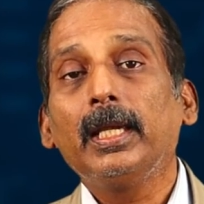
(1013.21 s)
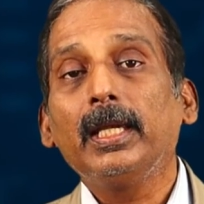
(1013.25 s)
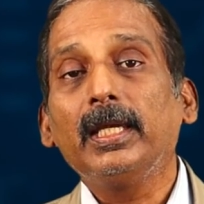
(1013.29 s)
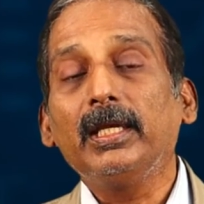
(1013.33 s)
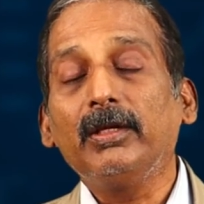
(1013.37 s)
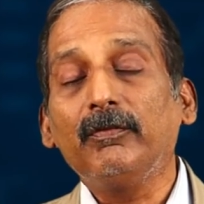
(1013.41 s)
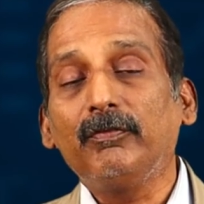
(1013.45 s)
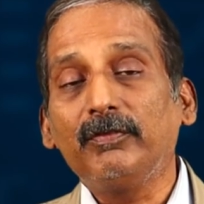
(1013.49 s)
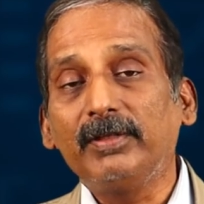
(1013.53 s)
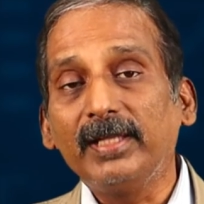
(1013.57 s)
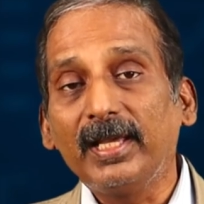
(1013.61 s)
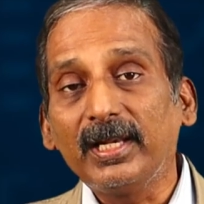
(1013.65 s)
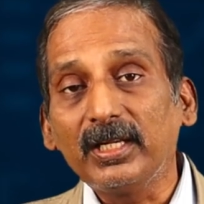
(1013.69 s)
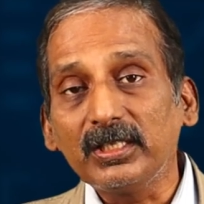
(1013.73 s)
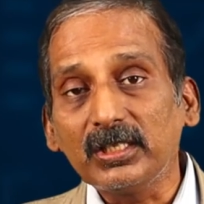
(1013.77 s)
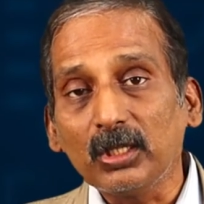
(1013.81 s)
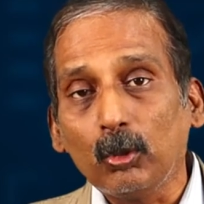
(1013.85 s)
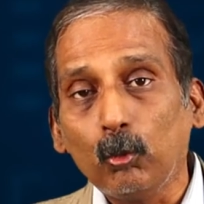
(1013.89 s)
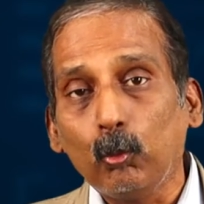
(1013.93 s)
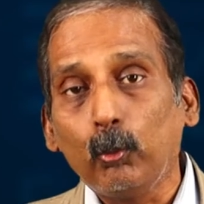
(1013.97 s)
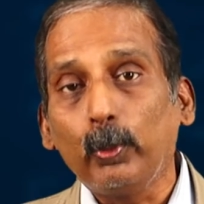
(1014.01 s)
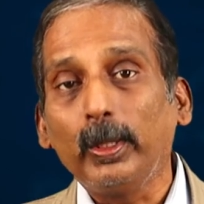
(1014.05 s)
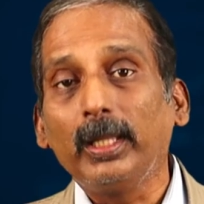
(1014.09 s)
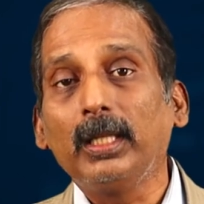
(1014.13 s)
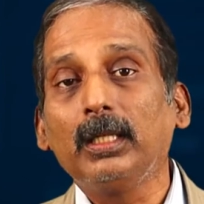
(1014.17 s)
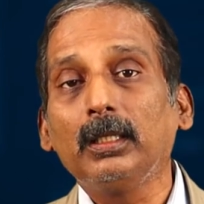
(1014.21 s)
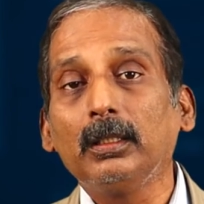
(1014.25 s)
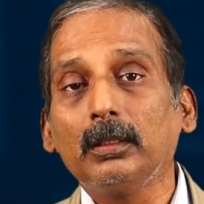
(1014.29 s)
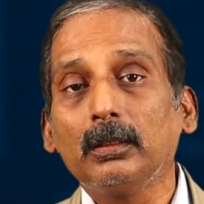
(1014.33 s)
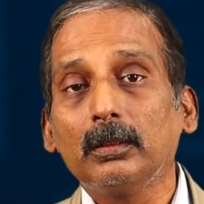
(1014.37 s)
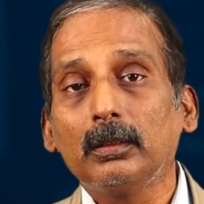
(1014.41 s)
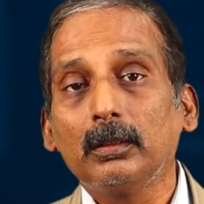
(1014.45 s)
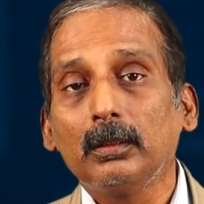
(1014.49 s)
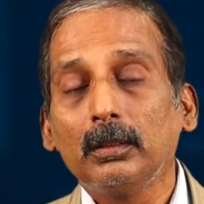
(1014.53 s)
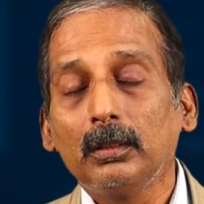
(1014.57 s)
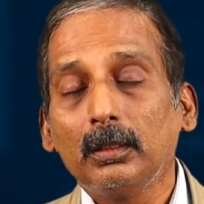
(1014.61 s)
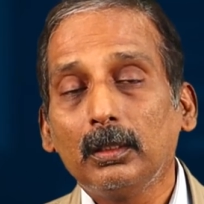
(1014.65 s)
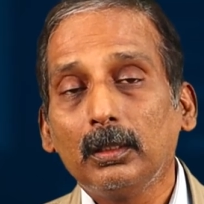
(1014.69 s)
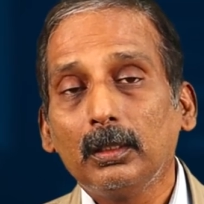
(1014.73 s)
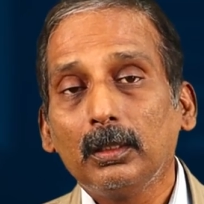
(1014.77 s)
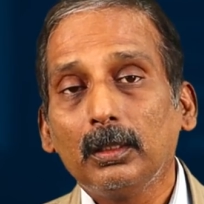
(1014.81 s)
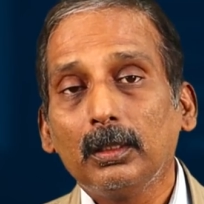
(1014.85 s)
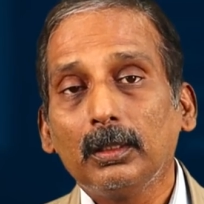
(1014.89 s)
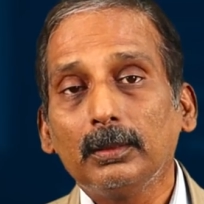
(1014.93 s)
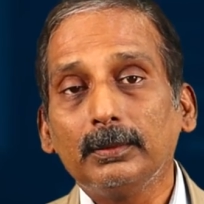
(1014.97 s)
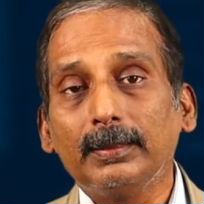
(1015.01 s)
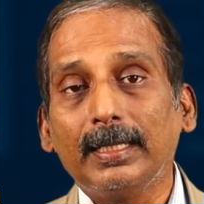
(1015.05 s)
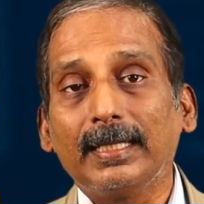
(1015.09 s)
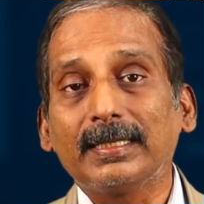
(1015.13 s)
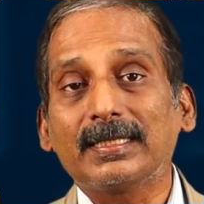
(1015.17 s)
If there is a will
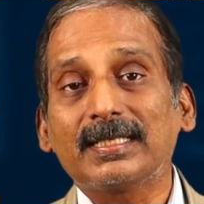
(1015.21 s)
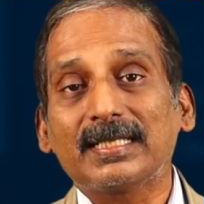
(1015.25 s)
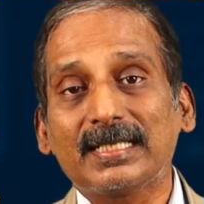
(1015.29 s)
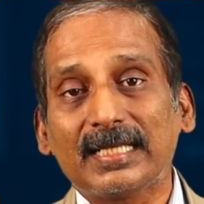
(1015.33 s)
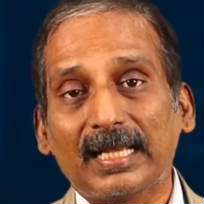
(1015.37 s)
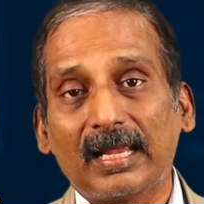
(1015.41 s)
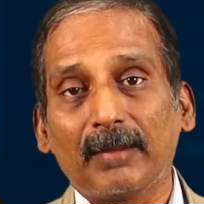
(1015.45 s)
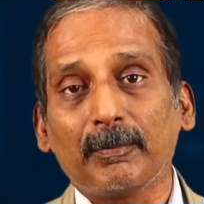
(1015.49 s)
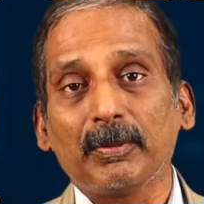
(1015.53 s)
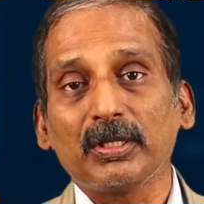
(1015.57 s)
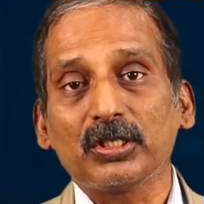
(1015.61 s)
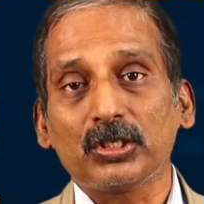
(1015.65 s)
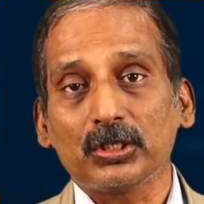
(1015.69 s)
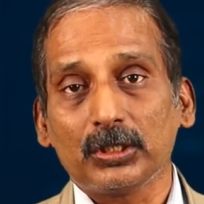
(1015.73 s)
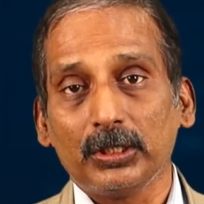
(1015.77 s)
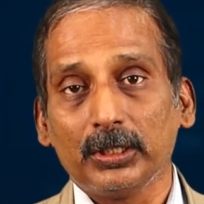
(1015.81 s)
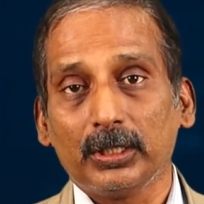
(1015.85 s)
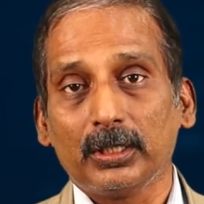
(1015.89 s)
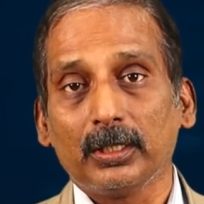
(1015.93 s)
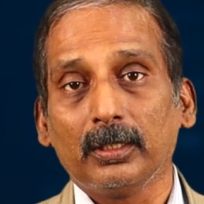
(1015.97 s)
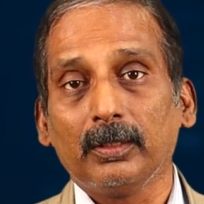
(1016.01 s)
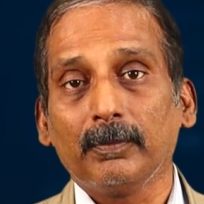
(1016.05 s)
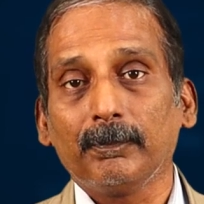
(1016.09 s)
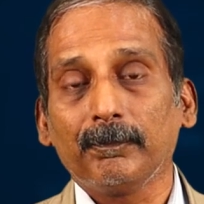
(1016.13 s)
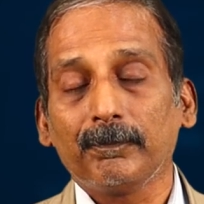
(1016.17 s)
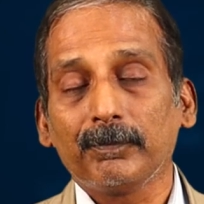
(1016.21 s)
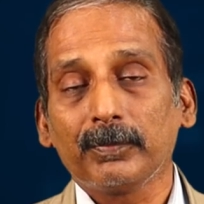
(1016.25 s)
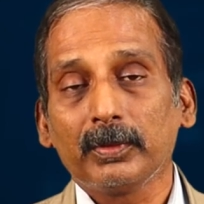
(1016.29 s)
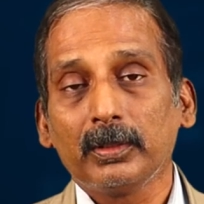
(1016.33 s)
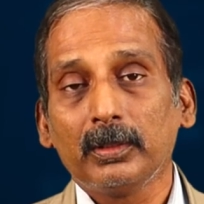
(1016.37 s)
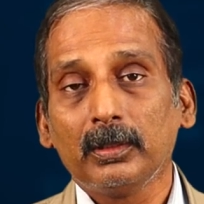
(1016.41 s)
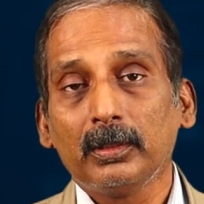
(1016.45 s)
that Sam has written,